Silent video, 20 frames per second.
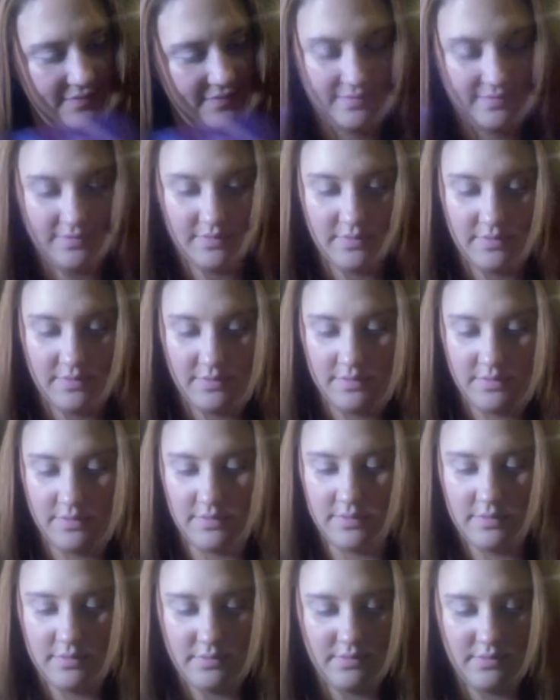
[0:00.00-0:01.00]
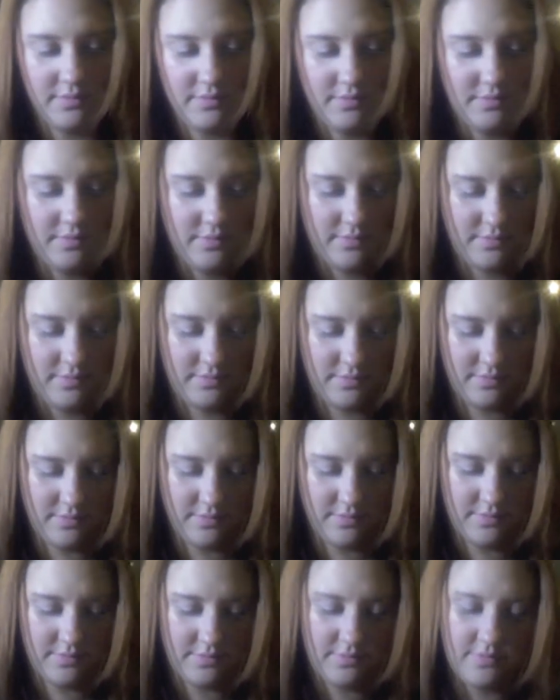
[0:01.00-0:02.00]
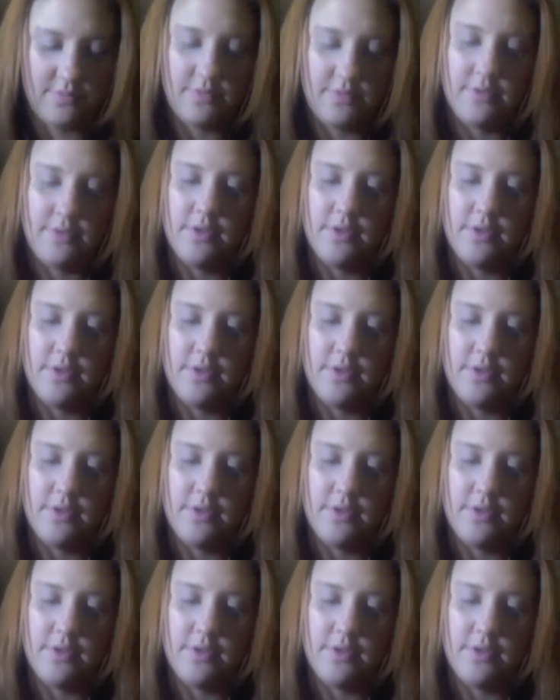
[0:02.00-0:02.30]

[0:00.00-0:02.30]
Nobody speaks.